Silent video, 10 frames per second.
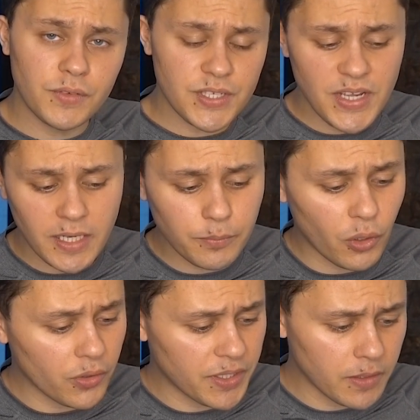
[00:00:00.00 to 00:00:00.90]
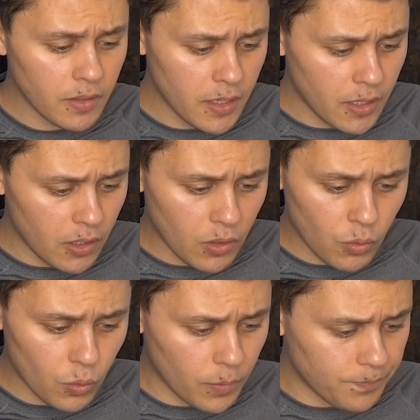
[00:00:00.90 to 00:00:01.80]
The second part here,
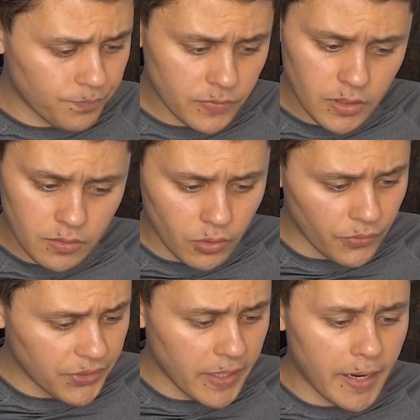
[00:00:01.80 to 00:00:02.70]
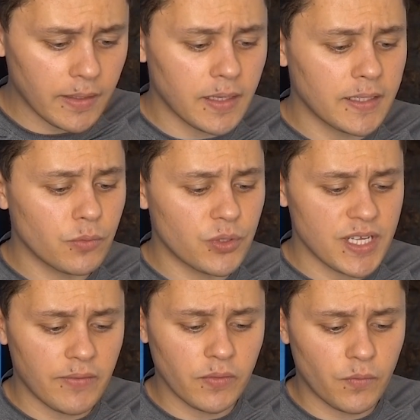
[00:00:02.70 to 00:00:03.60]
the only thing I highlighted was
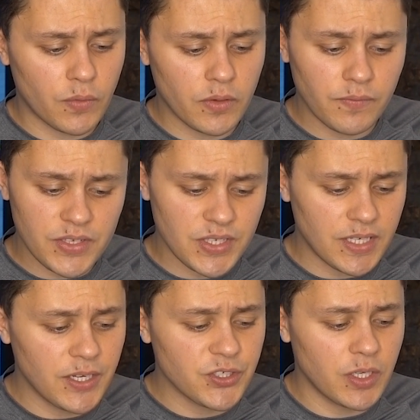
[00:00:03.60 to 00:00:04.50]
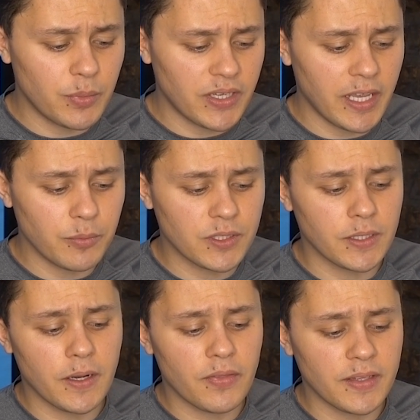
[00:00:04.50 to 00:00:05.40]
after further investigation, it became
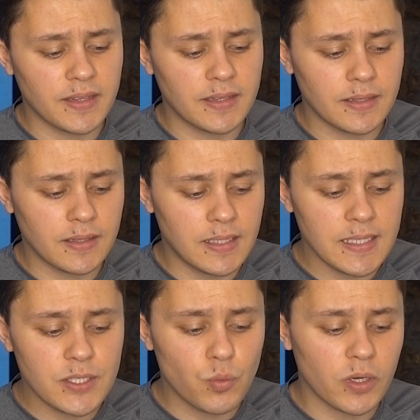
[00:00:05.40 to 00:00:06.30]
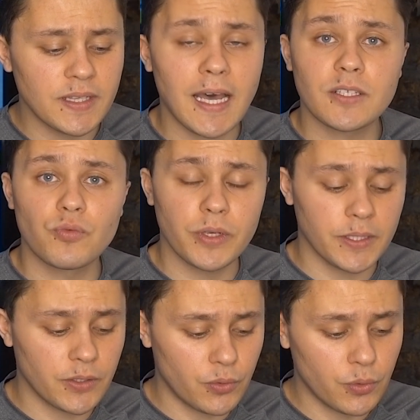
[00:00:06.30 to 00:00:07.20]
clear that these were not
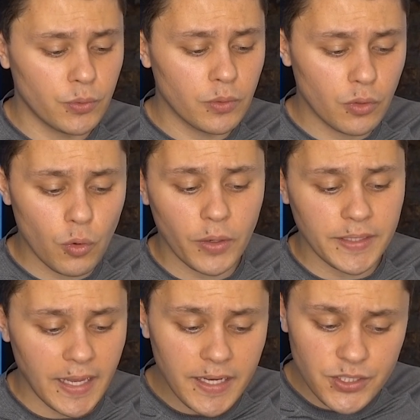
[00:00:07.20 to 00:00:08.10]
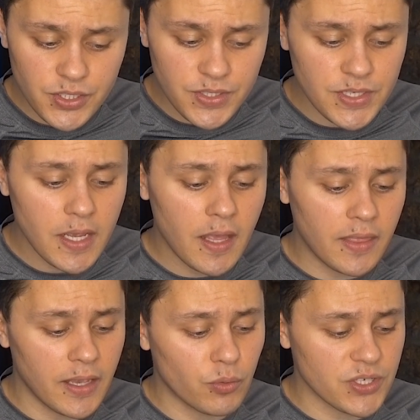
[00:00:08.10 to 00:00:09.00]
really KuCoin agents,
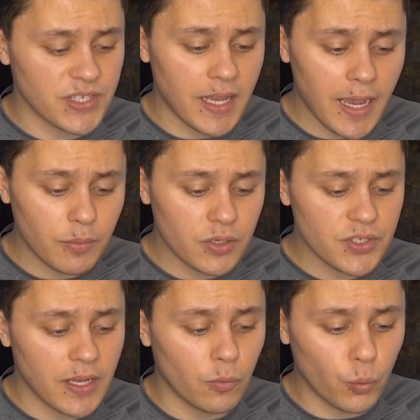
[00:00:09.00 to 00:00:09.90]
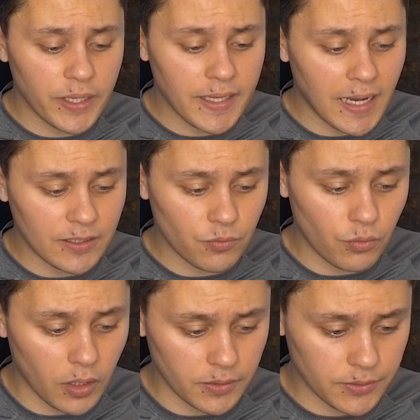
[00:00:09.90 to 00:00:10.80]
they were scammers, and we got
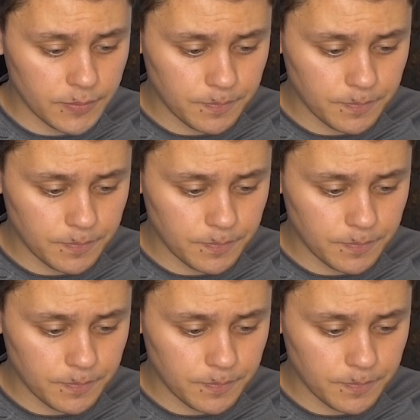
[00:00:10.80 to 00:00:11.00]
rugged.